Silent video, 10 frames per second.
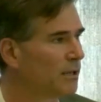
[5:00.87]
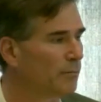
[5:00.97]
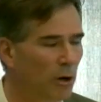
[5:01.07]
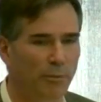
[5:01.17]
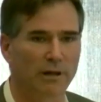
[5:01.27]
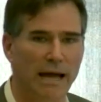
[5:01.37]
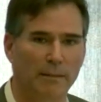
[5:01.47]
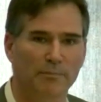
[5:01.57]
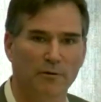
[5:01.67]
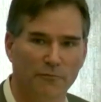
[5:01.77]
mobile
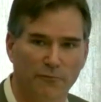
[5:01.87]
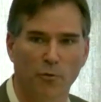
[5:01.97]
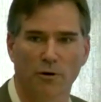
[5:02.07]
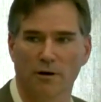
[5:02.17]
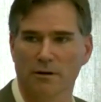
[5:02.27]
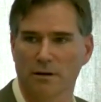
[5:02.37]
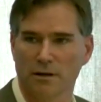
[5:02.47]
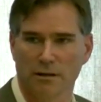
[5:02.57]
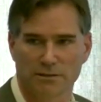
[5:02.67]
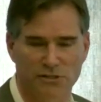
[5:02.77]
app for
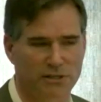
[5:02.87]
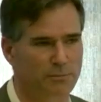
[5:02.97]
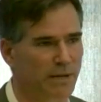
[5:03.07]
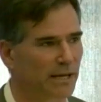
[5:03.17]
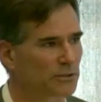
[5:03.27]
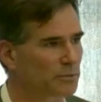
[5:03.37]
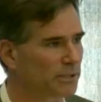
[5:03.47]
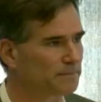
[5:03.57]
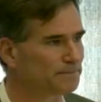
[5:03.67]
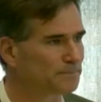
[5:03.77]
disease management.